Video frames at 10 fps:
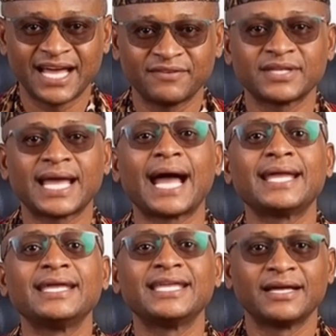every
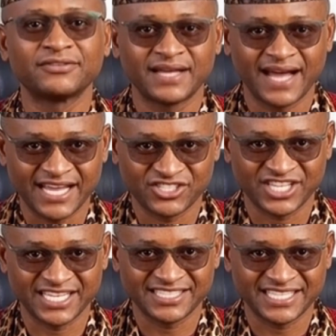additive and
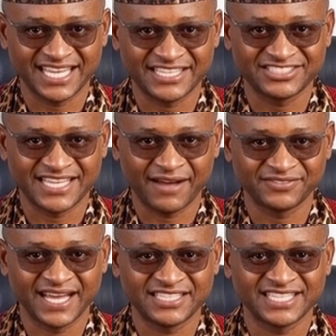check it against
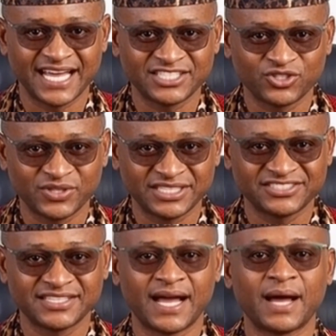NAFDAC's
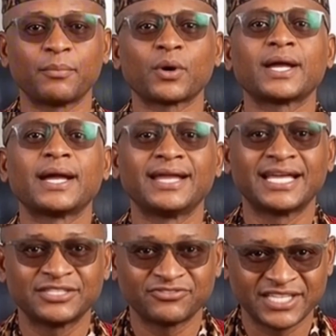categories, a product
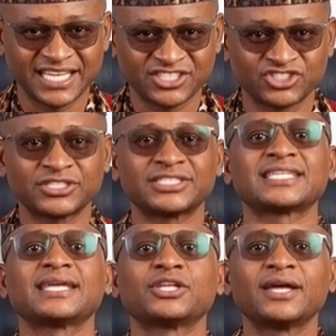classification
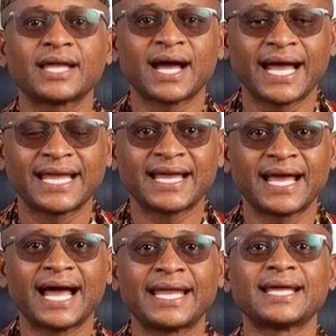decision guide,
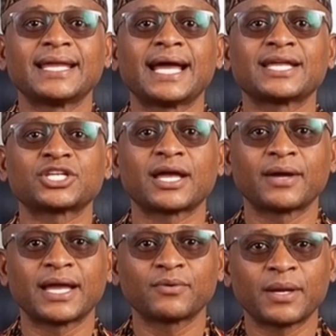and a
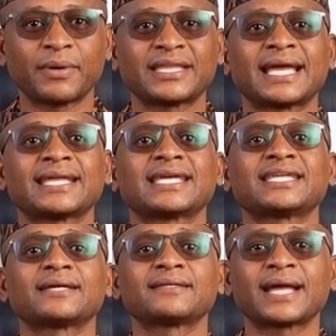Nigerian
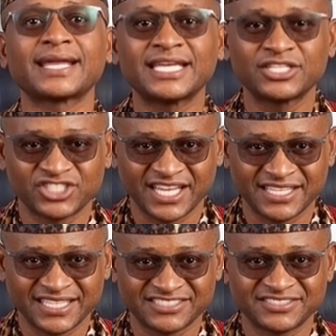representative vetting
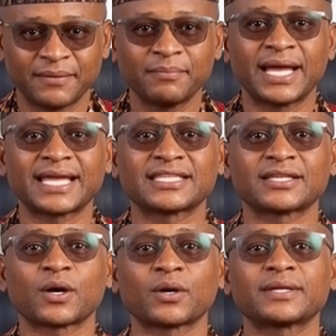checklist
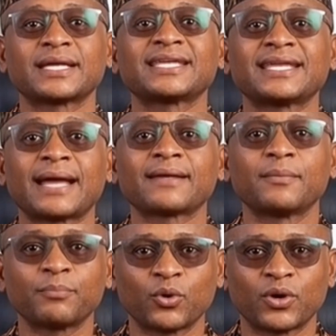based on the
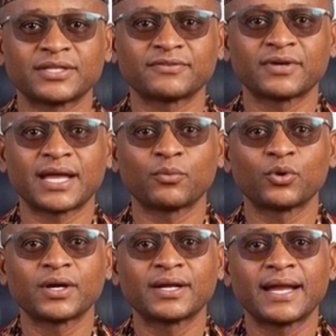7-point
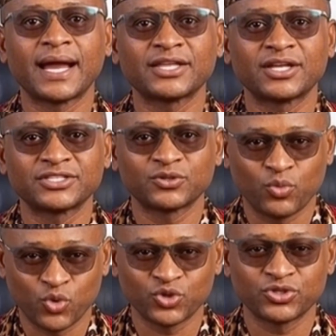framework I just
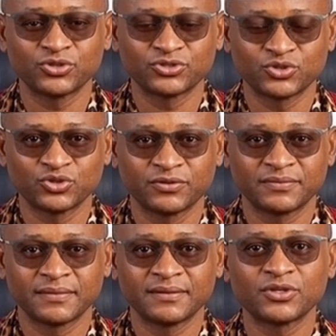walked you through.
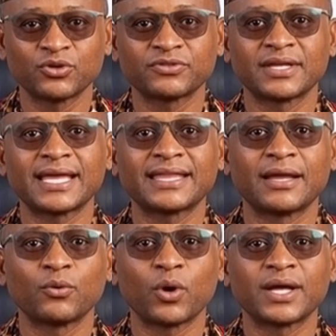You fill it
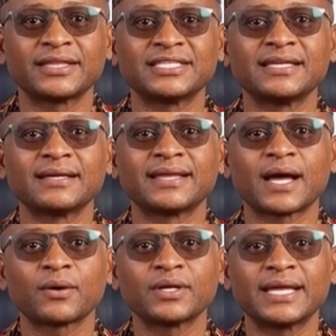in once,
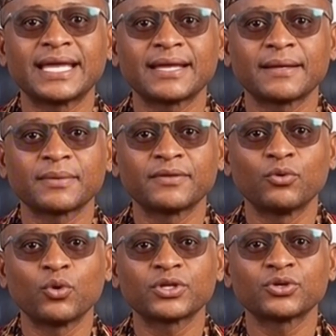thoroughly,
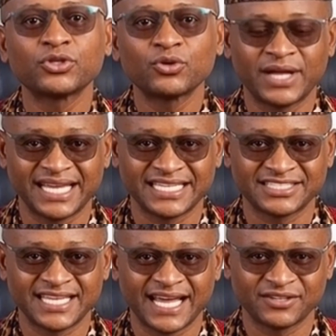before you do
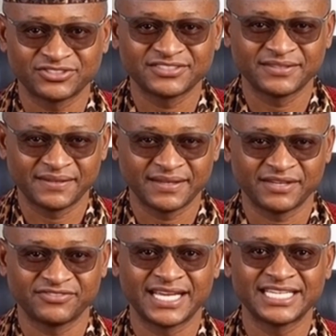anything else.
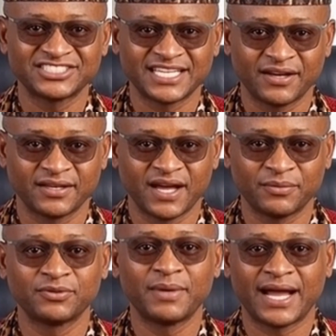If any cell
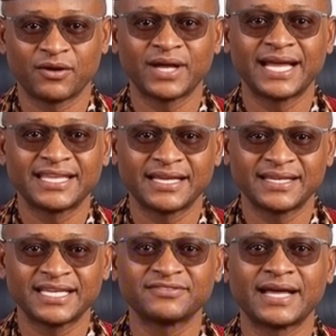comes back red,
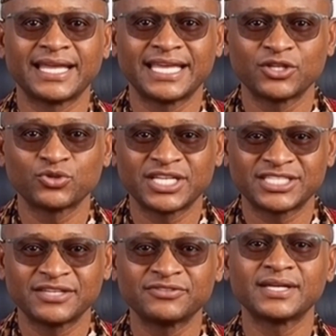if any
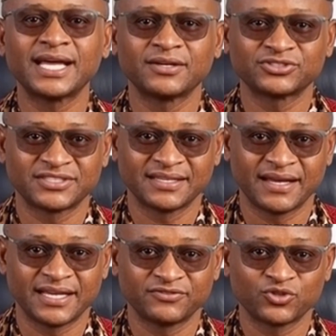ingredient fails,
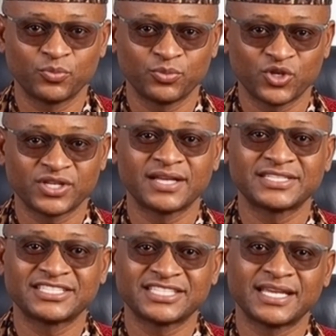if your
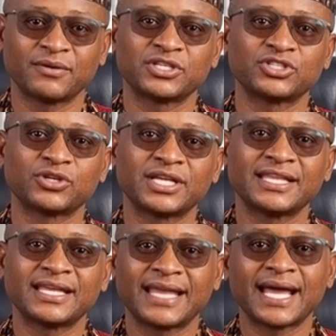product is in a
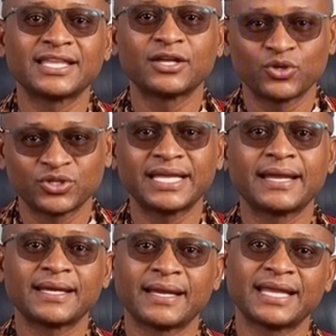restricted category,
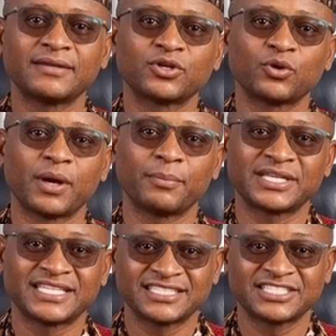if your
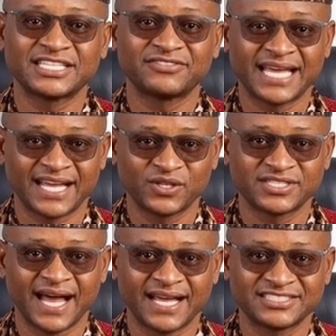representative
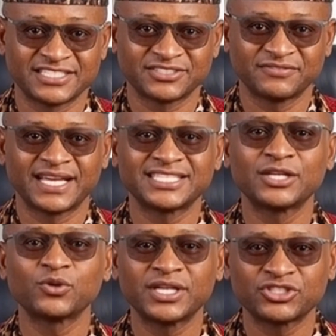cannot answer the
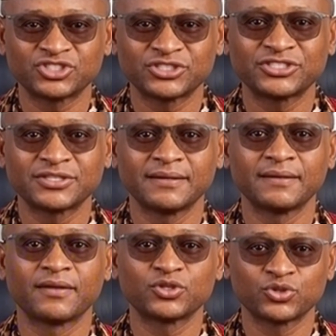vetting questions,
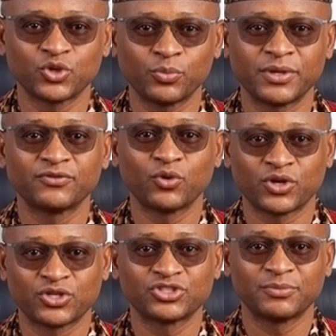you know
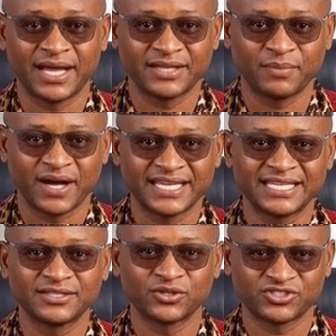before you spend
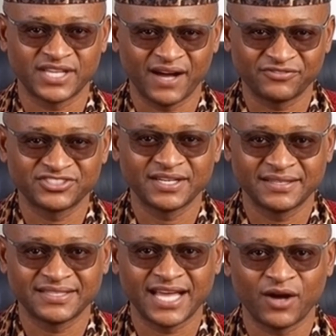money, not
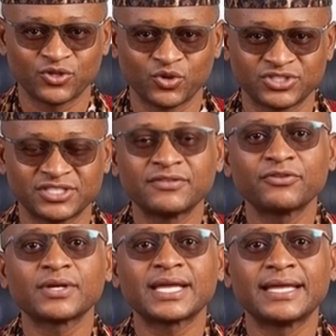after. Download it
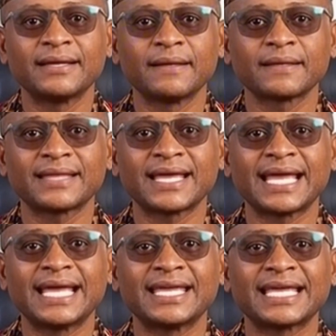free. The
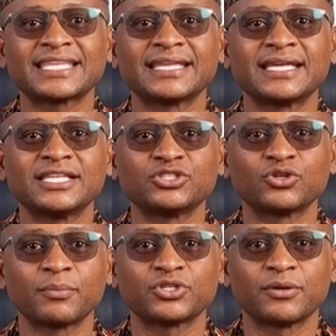link is in the
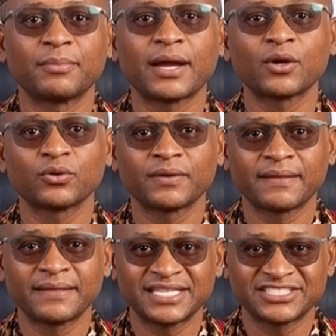description below.
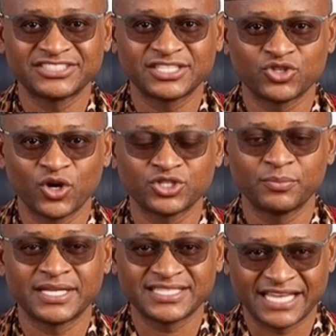This is the
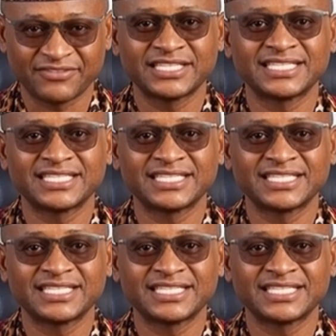document David